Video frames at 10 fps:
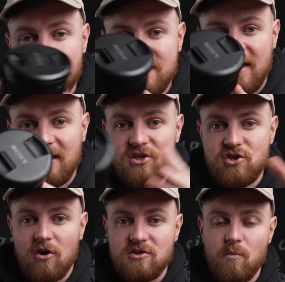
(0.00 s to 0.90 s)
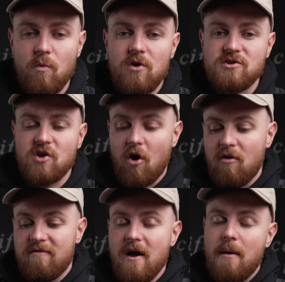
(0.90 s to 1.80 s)
particular shot was
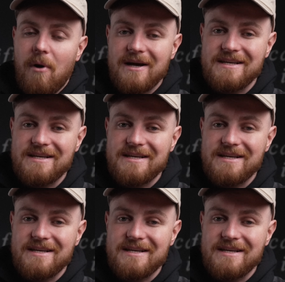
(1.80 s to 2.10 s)
of my